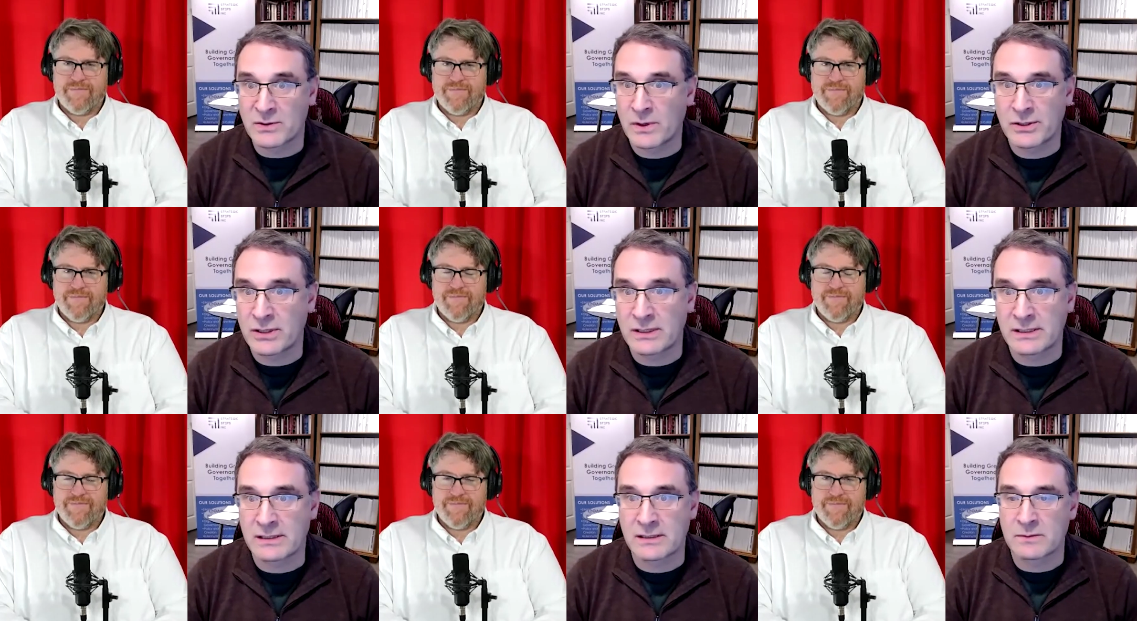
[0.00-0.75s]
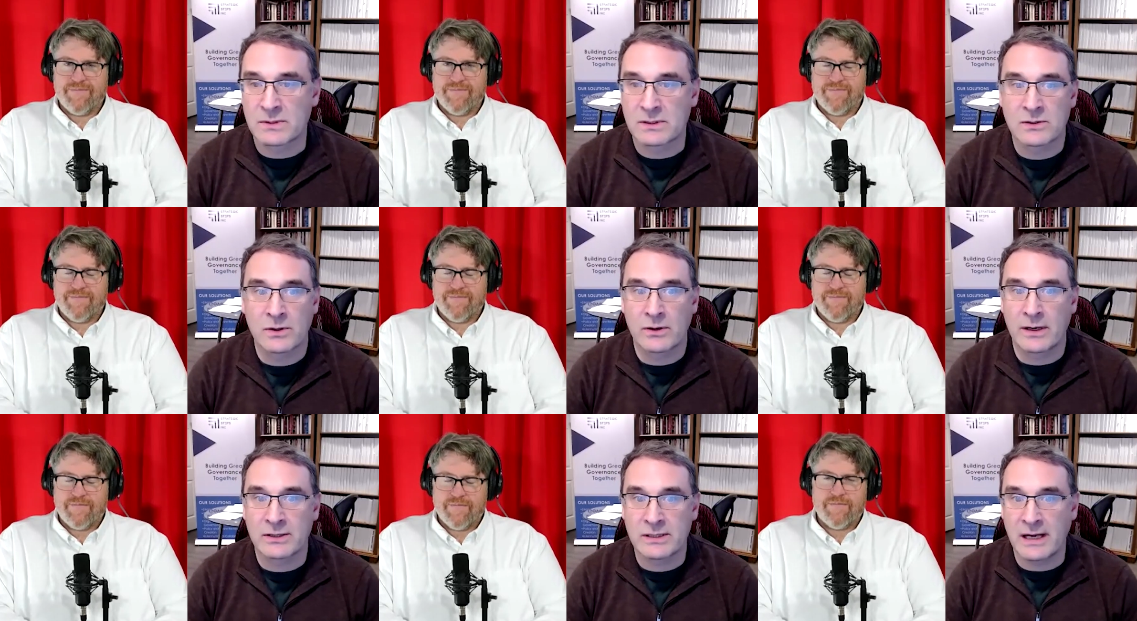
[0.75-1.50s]
Speaker 1: switching systems? So
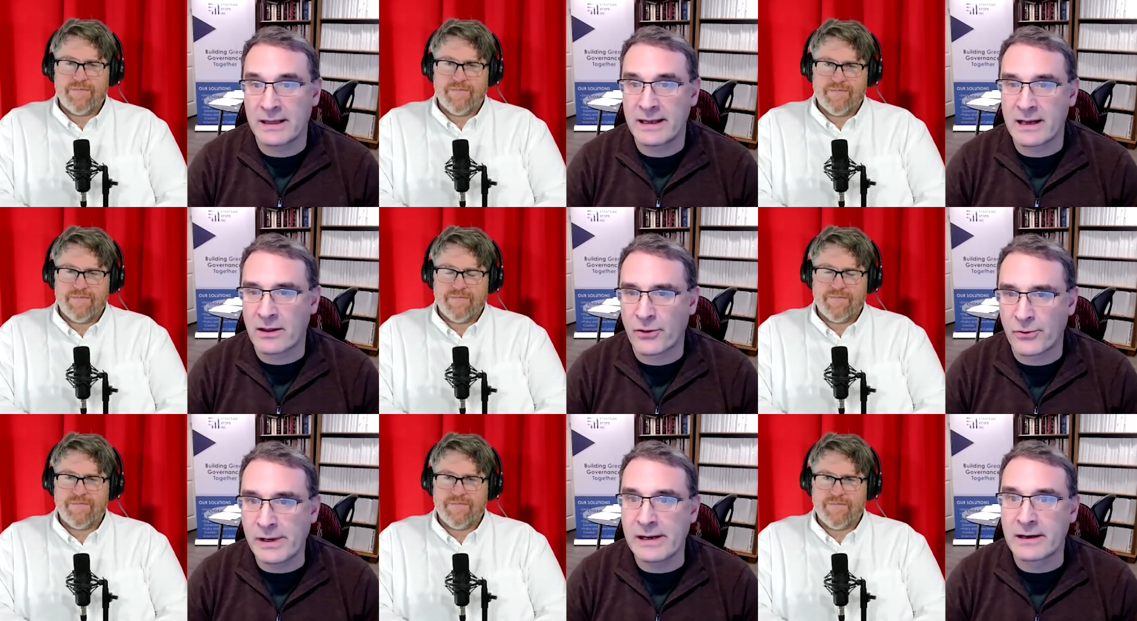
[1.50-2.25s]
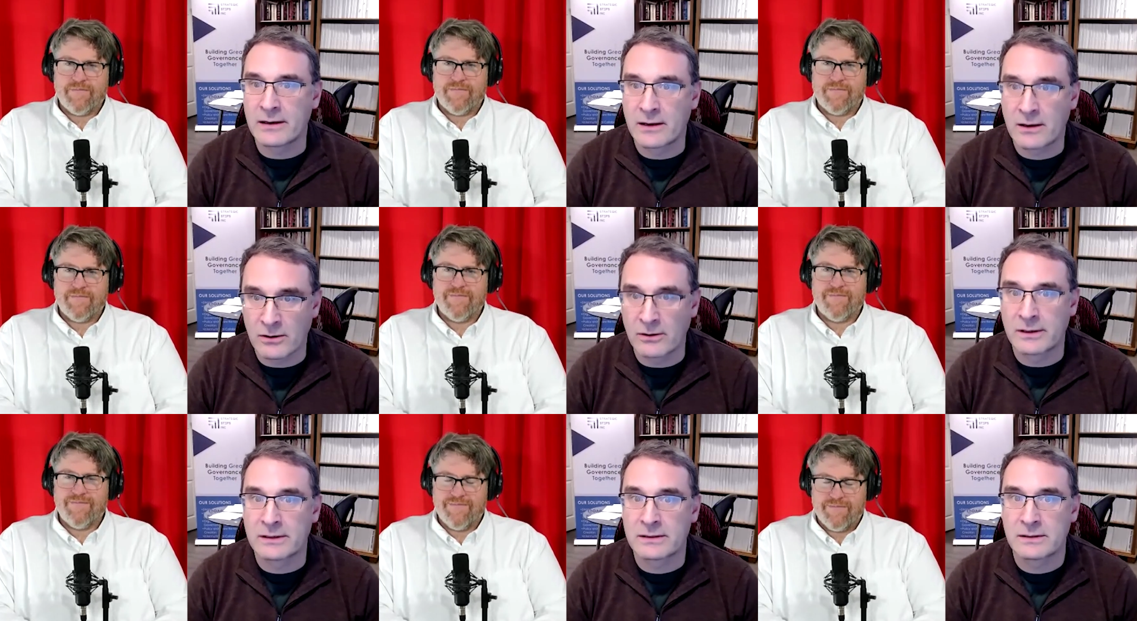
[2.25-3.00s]
there are actually, I think, three
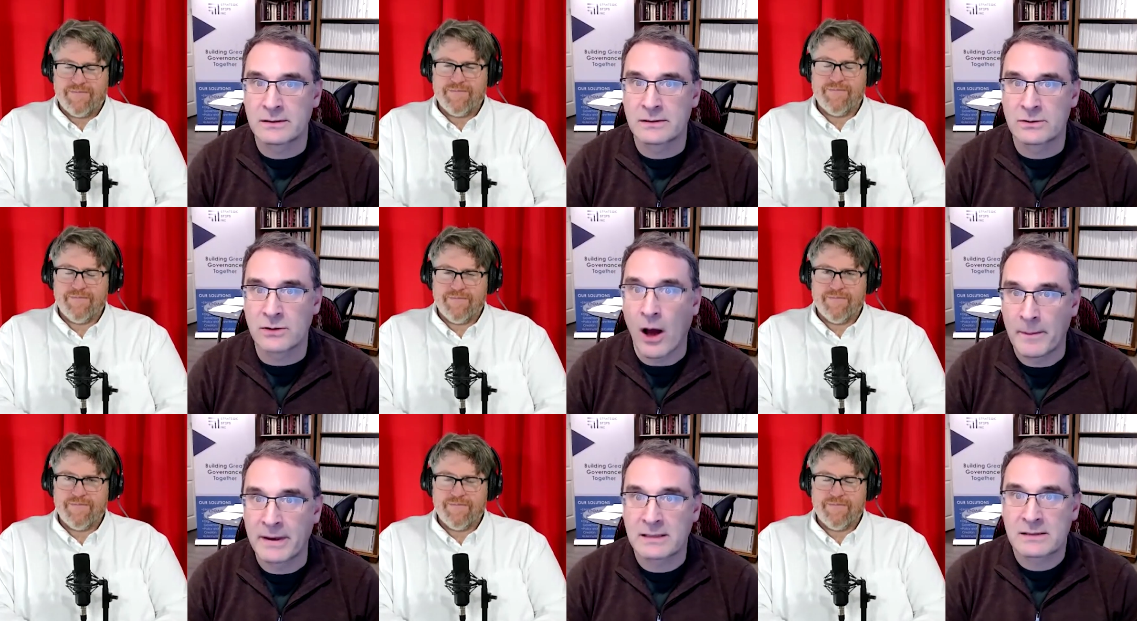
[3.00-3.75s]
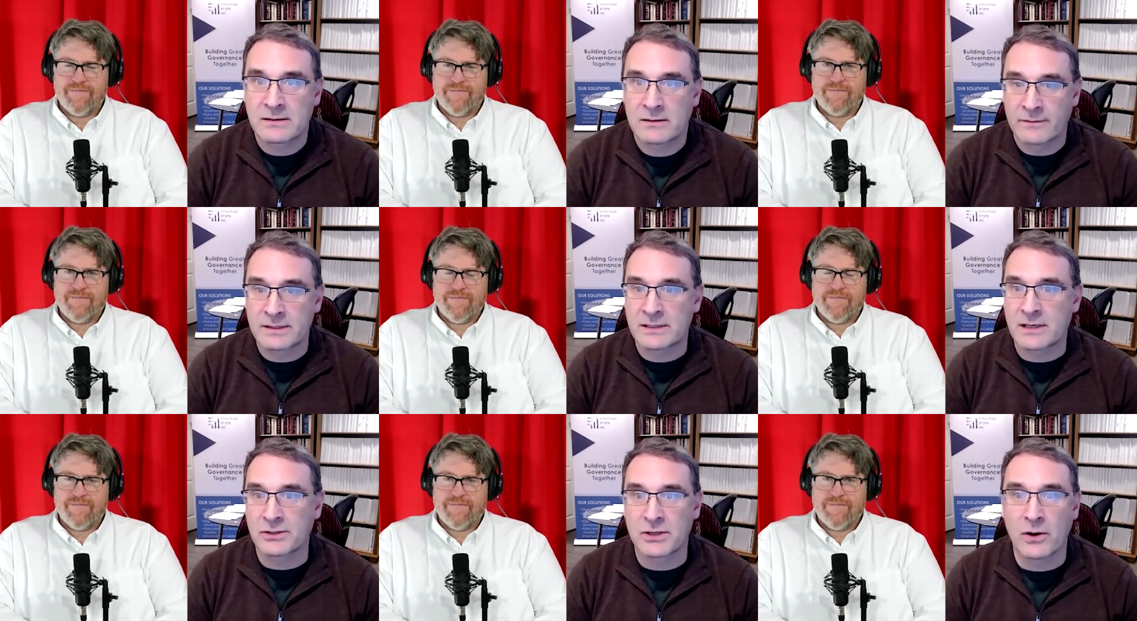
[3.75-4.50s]
concurrent topics of
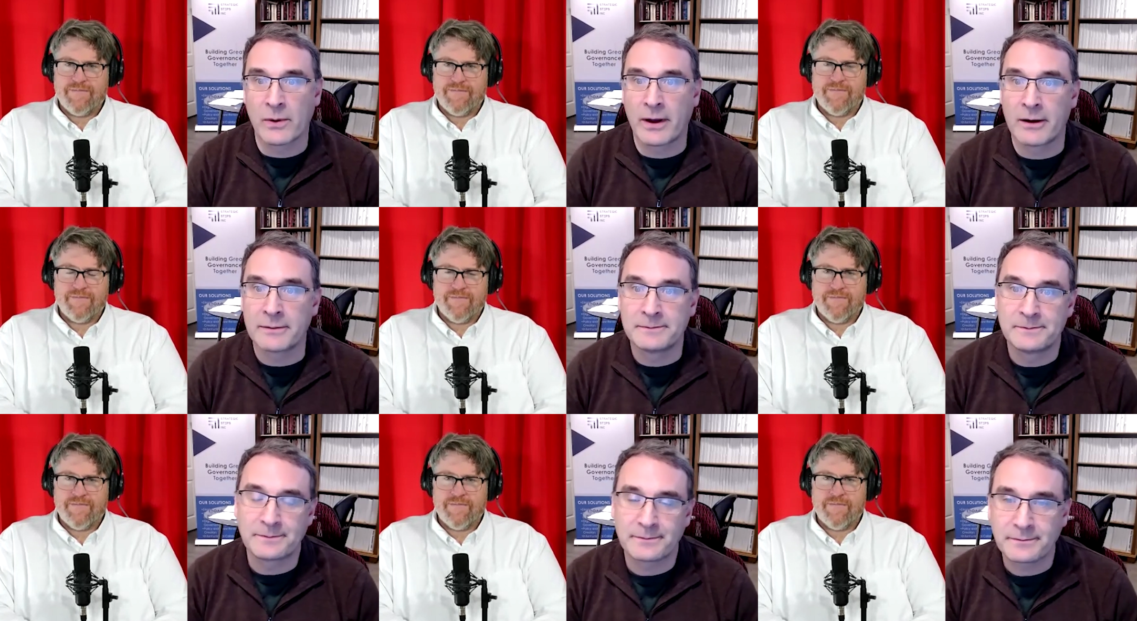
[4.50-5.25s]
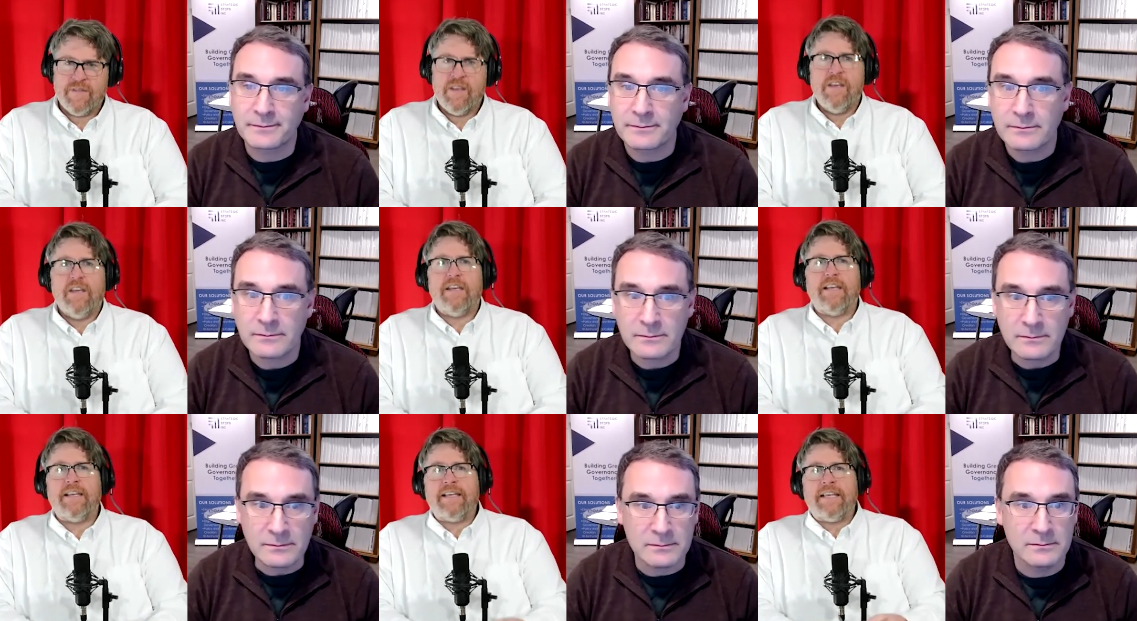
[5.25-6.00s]
discussion going on.
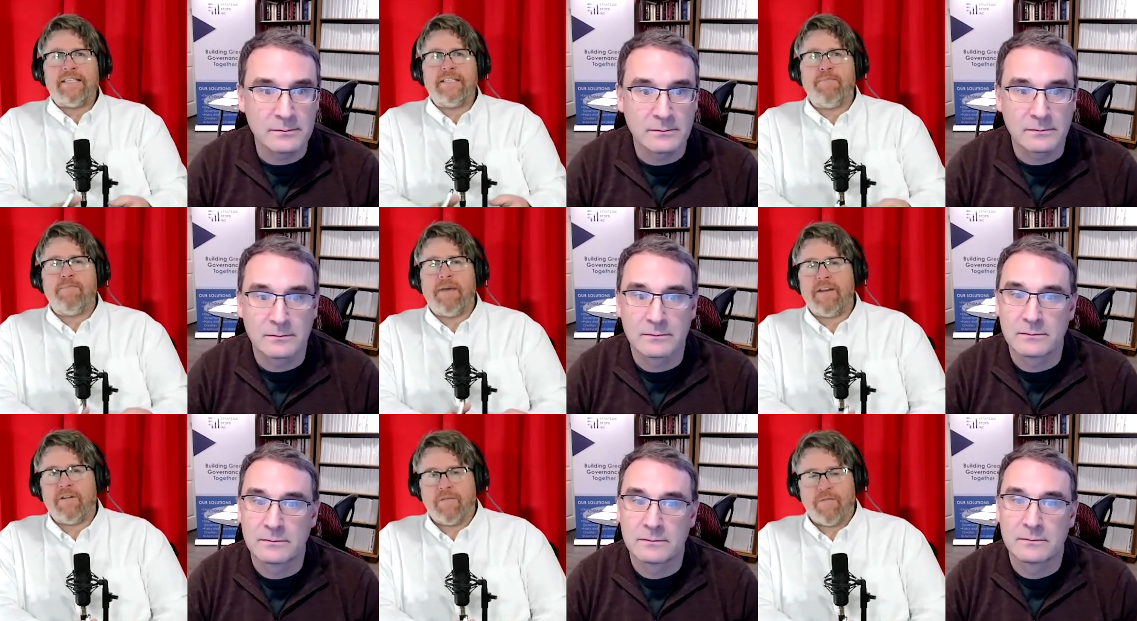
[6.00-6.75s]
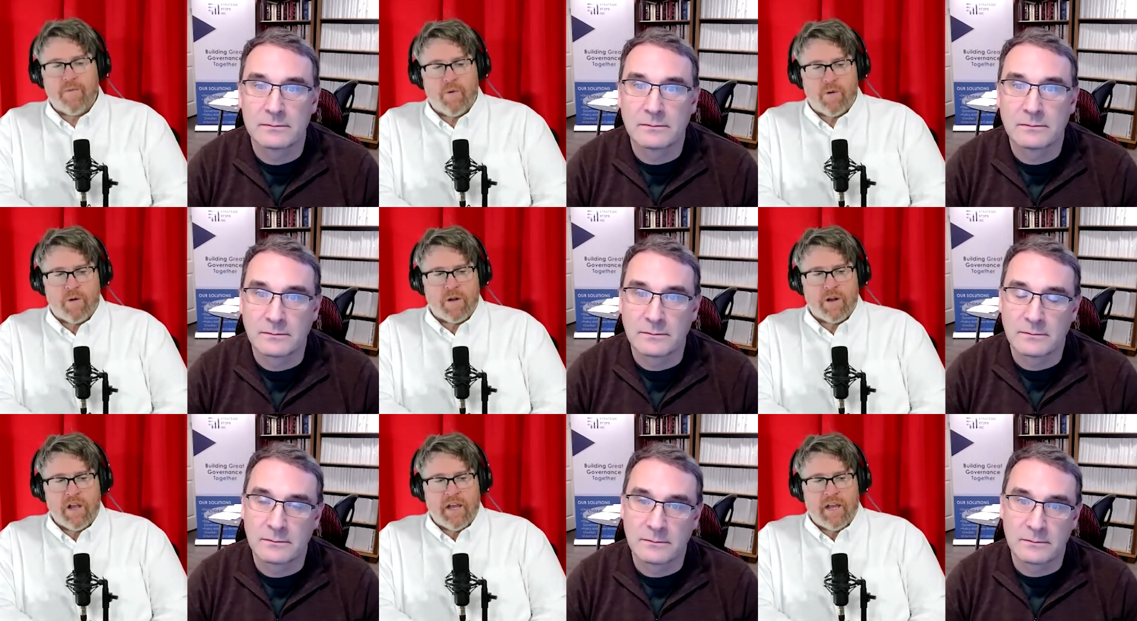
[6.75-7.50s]
Speaker 2: Is it better
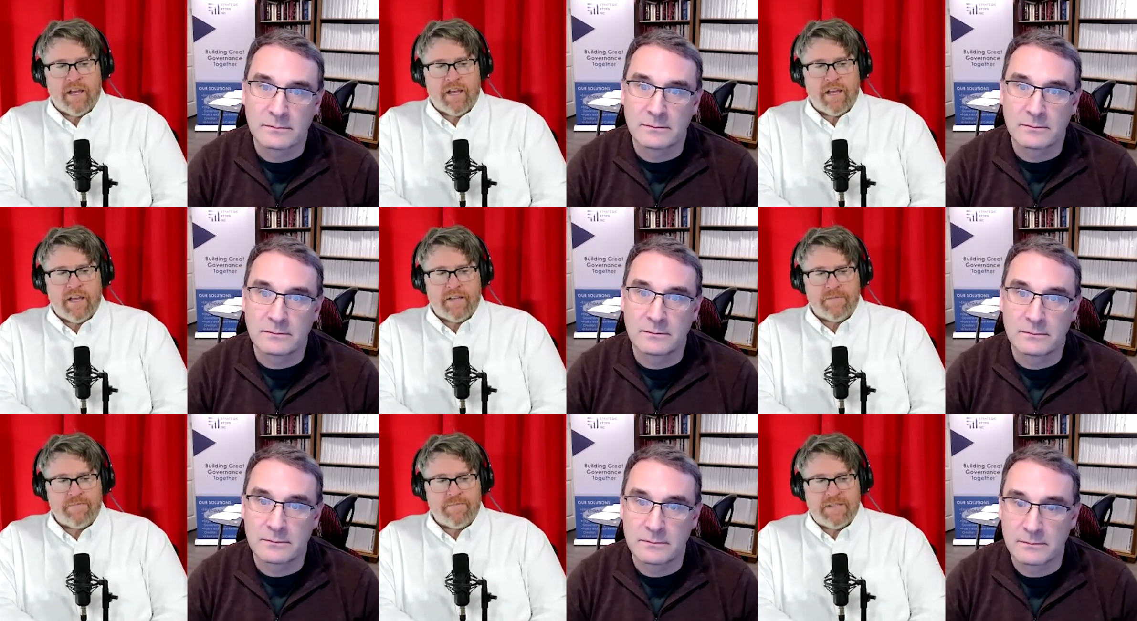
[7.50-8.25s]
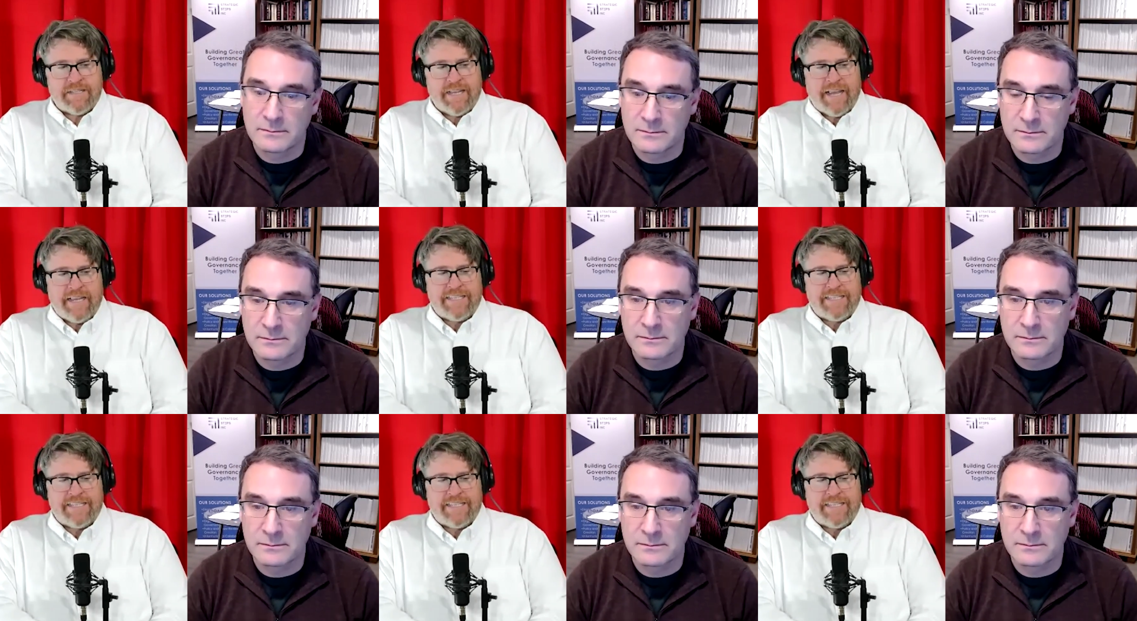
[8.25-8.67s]
for uh, uh, a